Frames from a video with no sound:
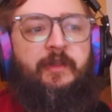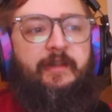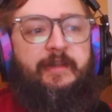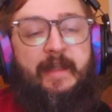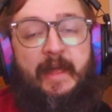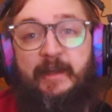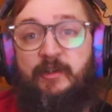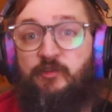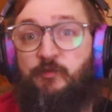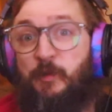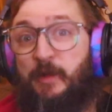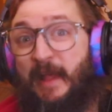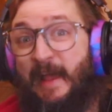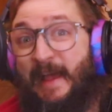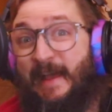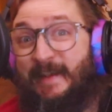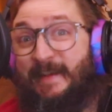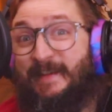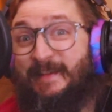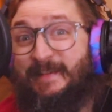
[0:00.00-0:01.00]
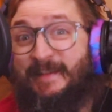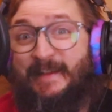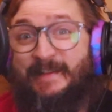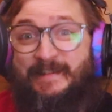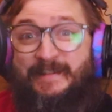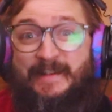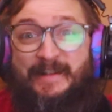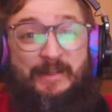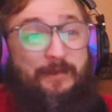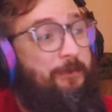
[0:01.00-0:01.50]
Next, we'll add that
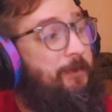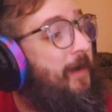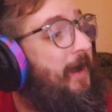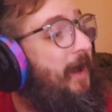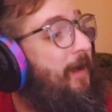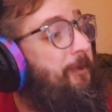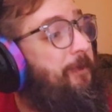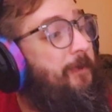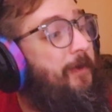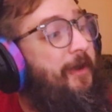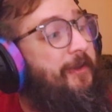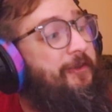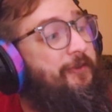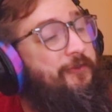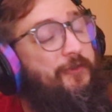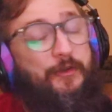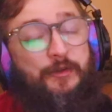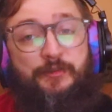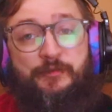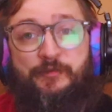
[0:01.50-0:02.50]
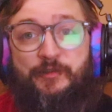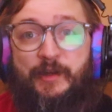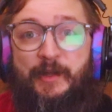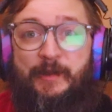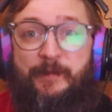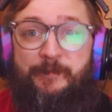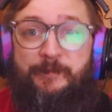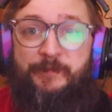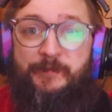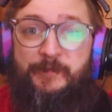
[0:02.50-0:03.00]
2nd pop on the 1st
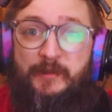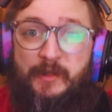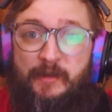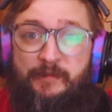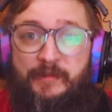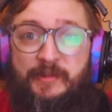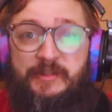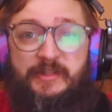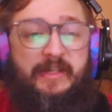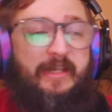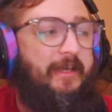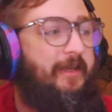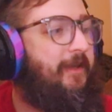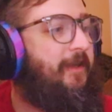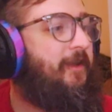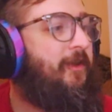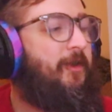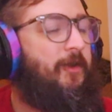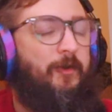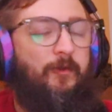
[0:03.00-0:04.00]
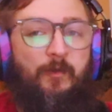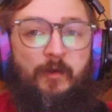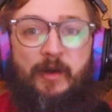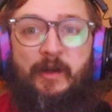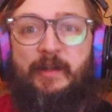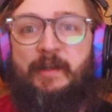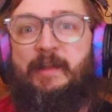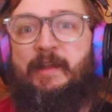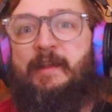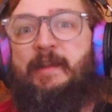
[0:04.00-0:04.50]
fret of the D.
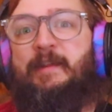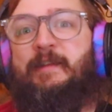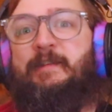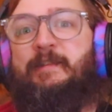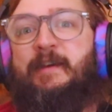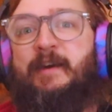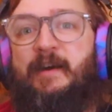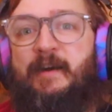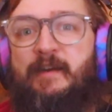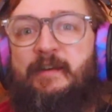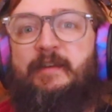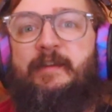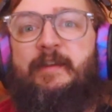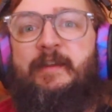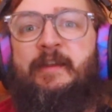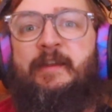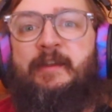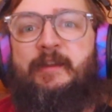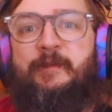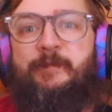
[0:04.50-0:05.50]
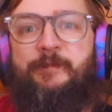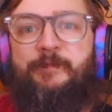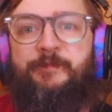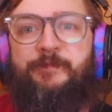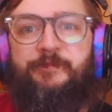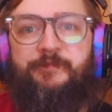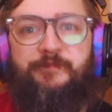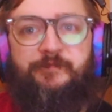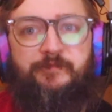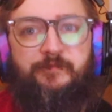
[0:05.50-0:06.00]
1 E and E.
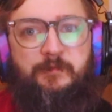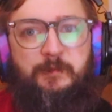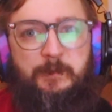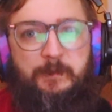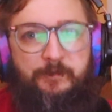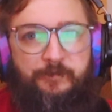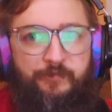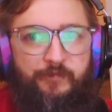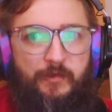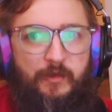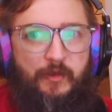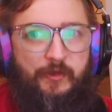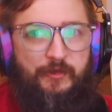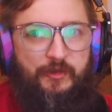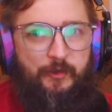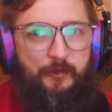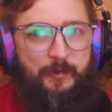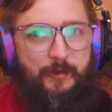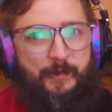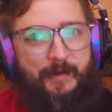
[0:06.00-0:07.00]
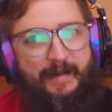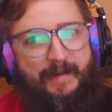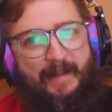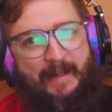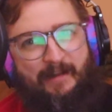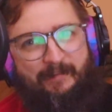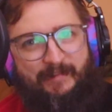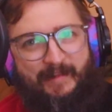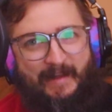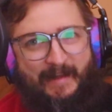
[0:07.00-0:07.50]
So we want to
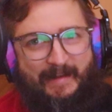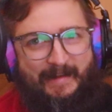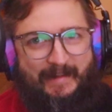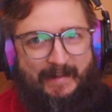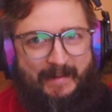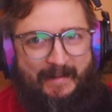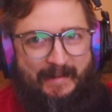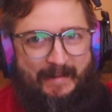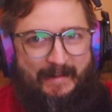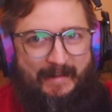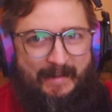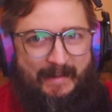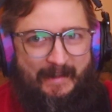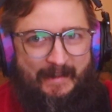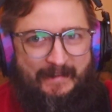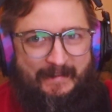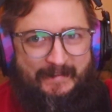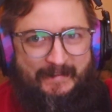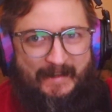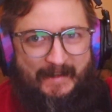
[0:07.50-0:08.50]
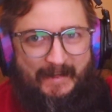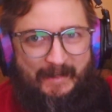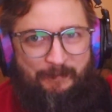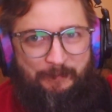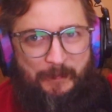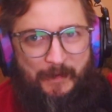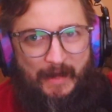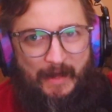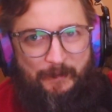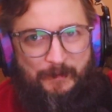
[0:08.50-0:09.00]
have that
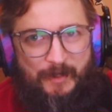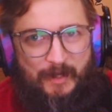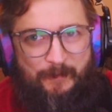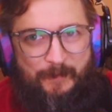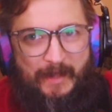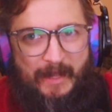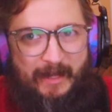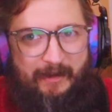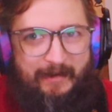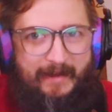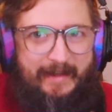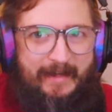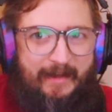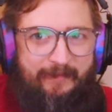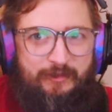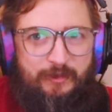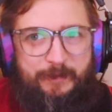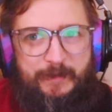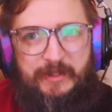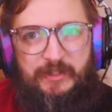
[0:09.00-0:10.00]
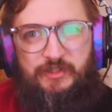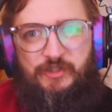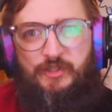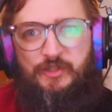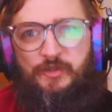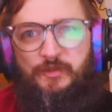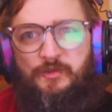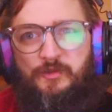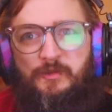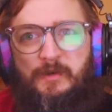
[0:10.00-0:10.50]
2nd pop come right after beat
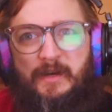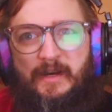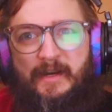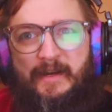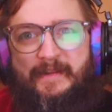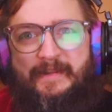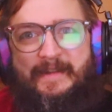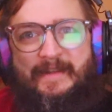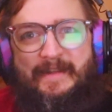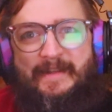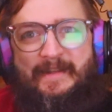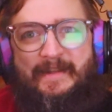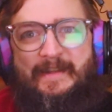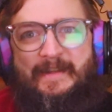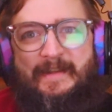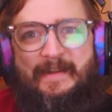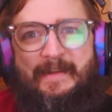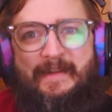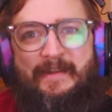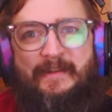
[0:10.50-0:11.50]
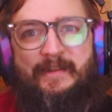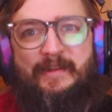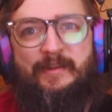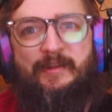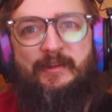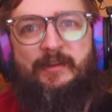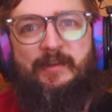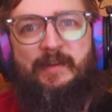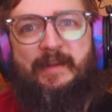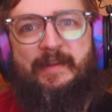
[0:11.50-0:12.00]
2 on the E.
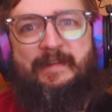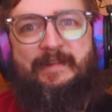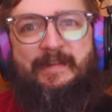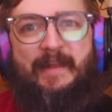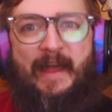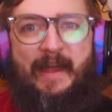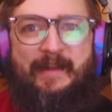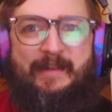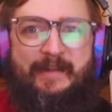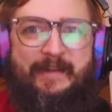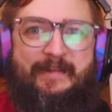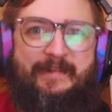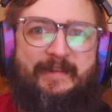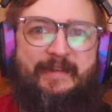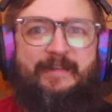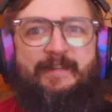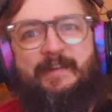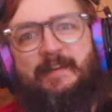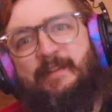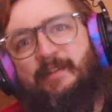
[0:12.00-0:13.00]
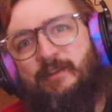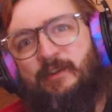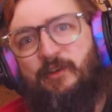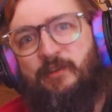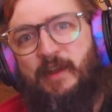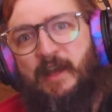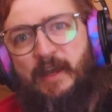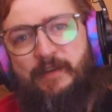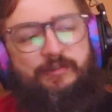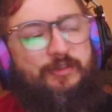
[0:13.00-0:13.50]
Exactly a 16th
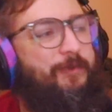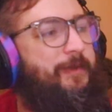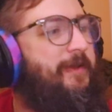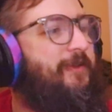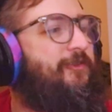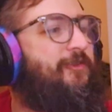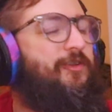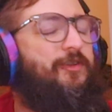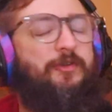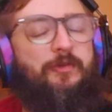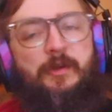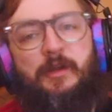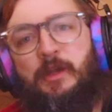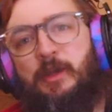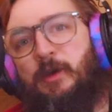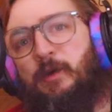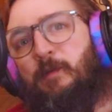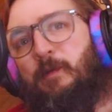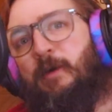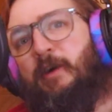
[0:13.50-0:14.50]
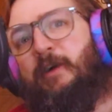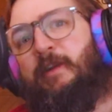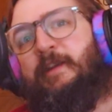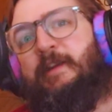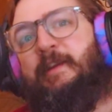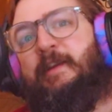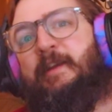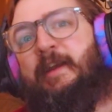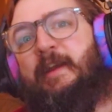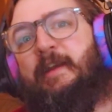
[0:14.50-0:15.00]
note after beat 2. 1
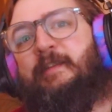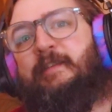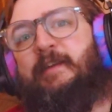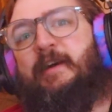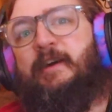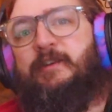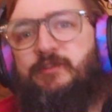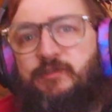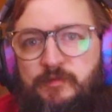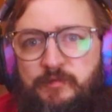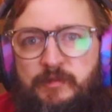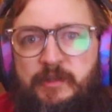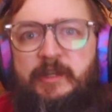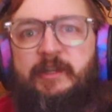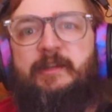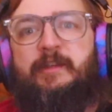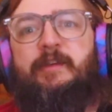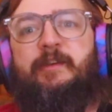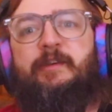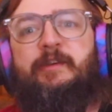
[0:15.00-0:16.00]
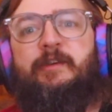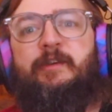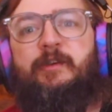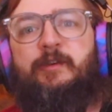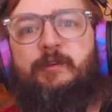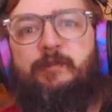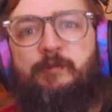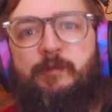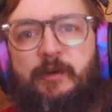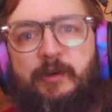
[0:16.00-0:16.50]
E and 2 E.
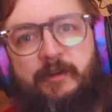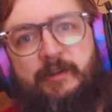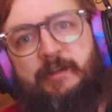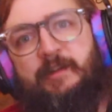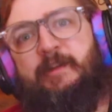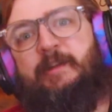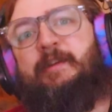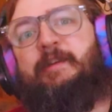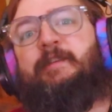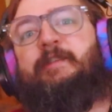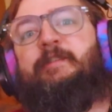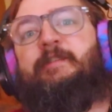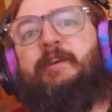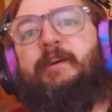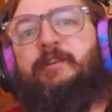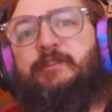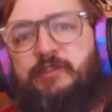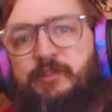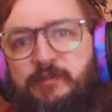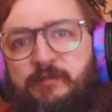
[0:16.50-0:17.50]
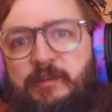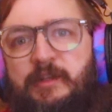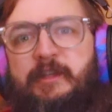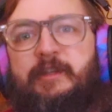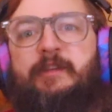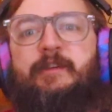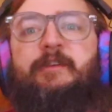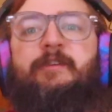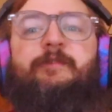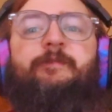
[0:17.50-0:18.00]
1 E and 2
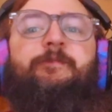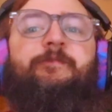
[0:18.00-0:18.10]
E.